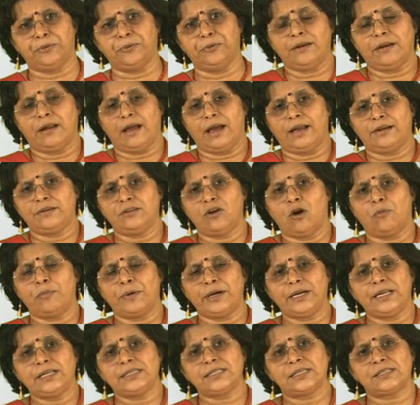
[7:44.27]
and the
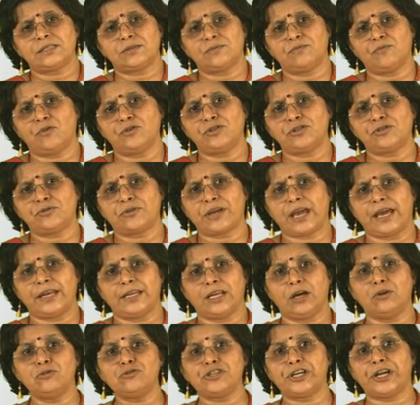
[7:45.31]
operating system wants to carry
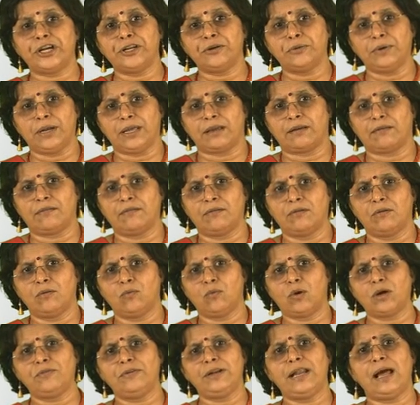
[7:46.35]
out scheduling,
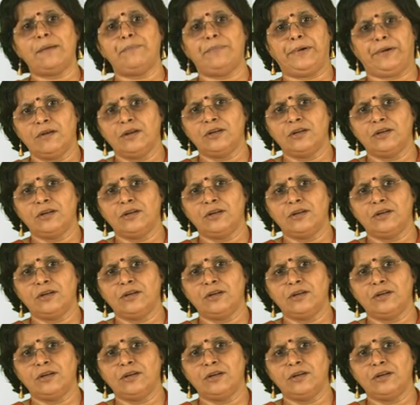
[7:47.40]
what will happen?